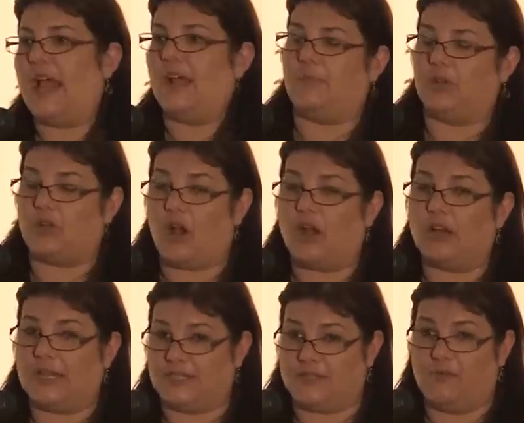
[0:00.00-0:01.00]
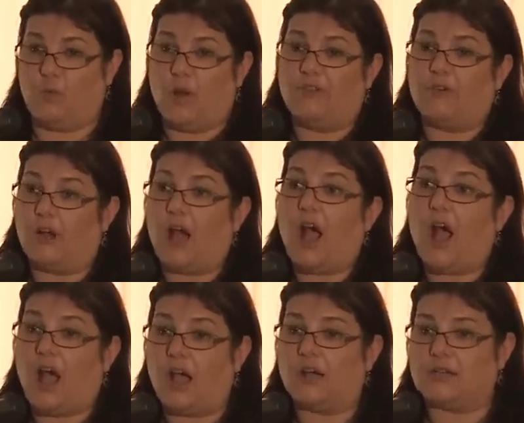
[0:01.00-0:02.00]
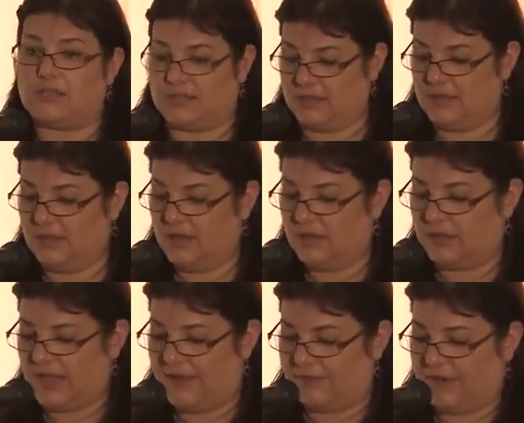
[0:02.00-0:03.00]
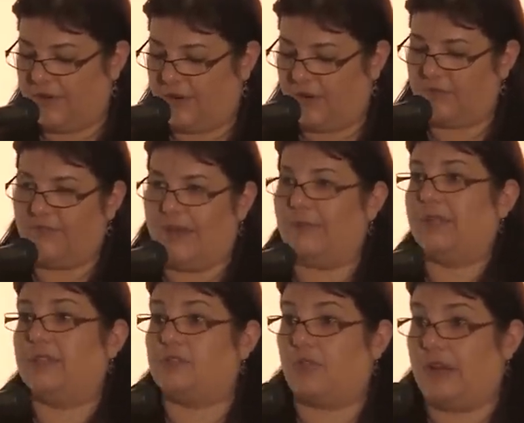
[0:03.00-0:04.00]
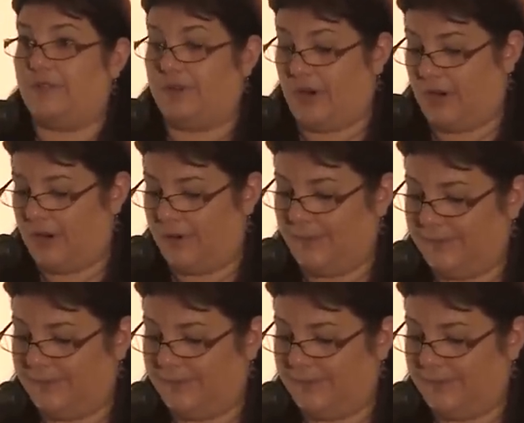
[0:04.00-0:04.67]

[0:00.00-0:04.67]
edible carcass of one of her hogs left near her family's graveyard